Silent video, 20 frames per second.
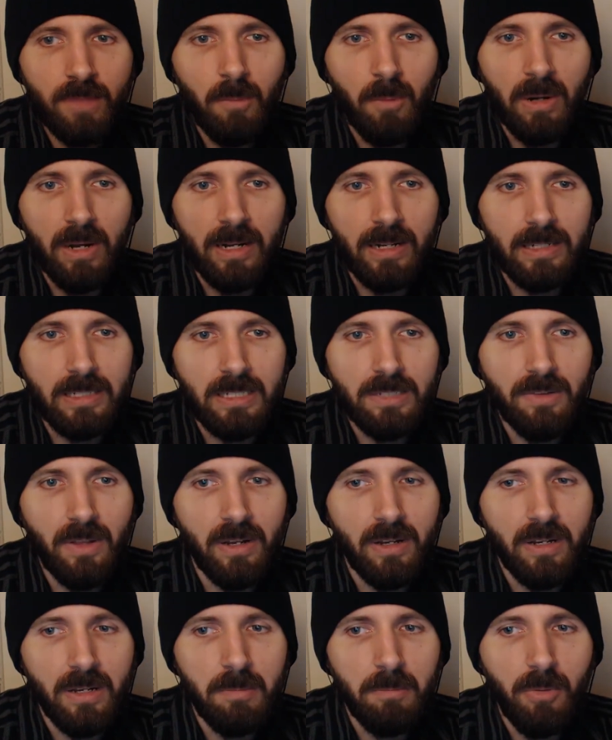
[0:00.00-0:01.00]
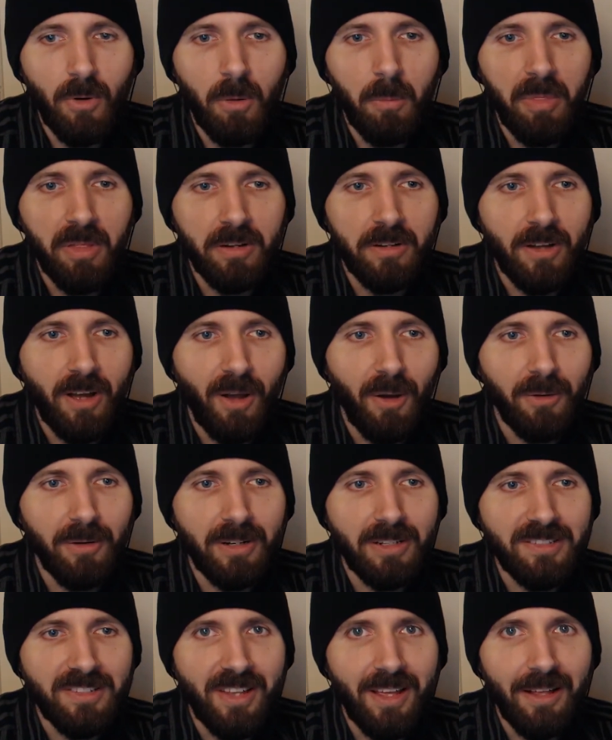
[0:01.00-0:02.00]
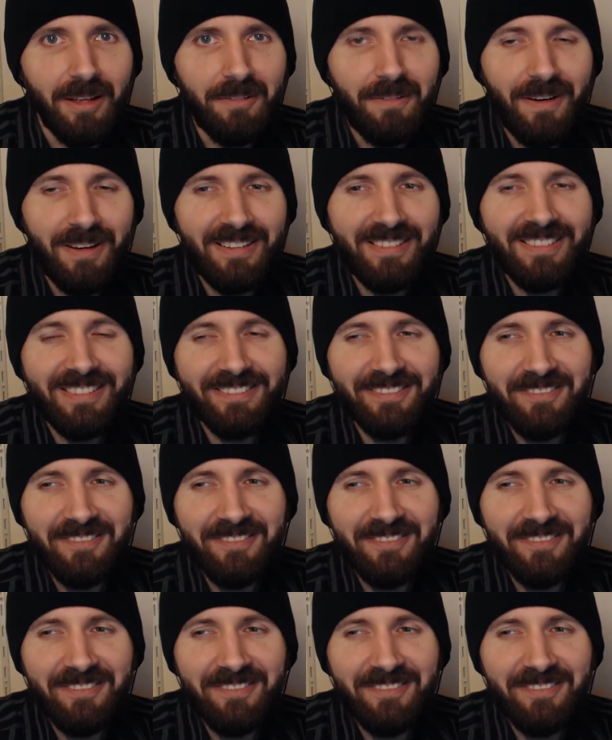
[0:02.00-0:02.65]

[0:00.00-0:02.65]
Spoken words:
But at least they didn't bomb the town itself.